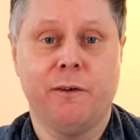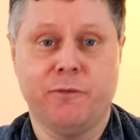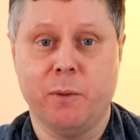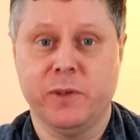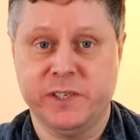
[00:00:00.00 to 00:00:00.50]

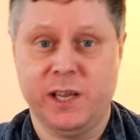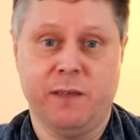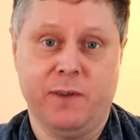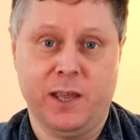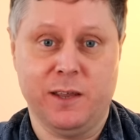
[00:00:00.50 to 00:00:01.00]
from the
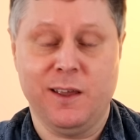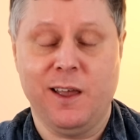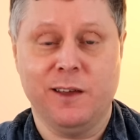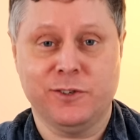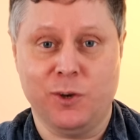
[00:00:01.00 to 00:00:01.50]
TV
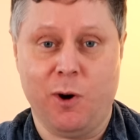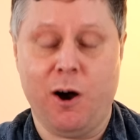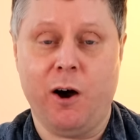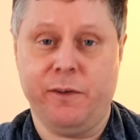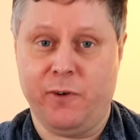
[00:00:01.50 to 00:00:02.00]
to our
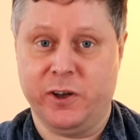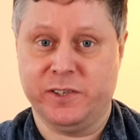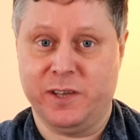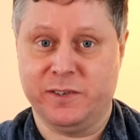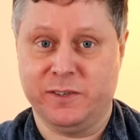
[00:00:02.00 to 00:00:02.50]
hi-fi
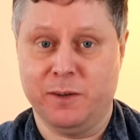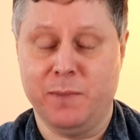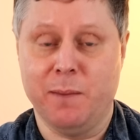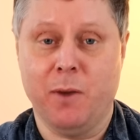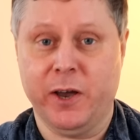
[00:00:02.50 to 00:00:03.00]
system,
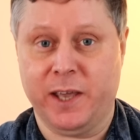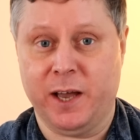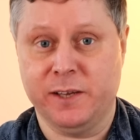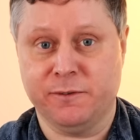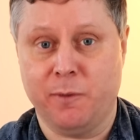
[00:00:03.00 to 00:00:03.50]
in my
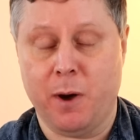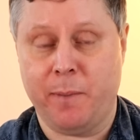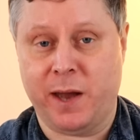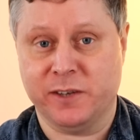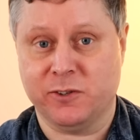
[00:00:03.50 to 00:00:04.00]
case from my
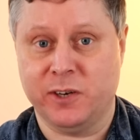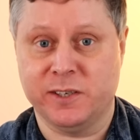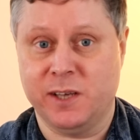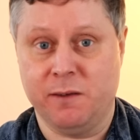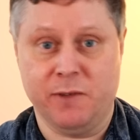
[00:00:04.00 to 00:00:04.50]
Panasonic
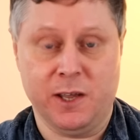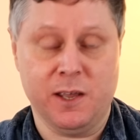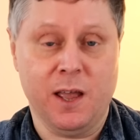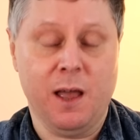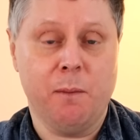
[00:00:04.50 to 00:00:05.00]
TV
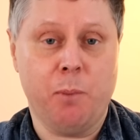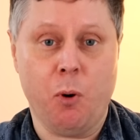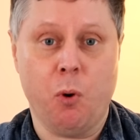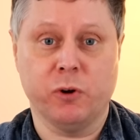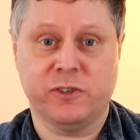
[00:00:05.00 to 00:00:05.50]

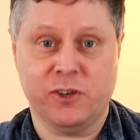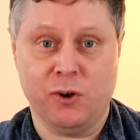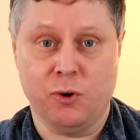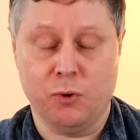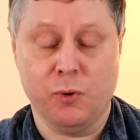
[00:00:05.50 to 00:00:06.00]
port
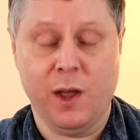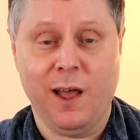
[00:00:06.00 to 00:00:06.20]
2.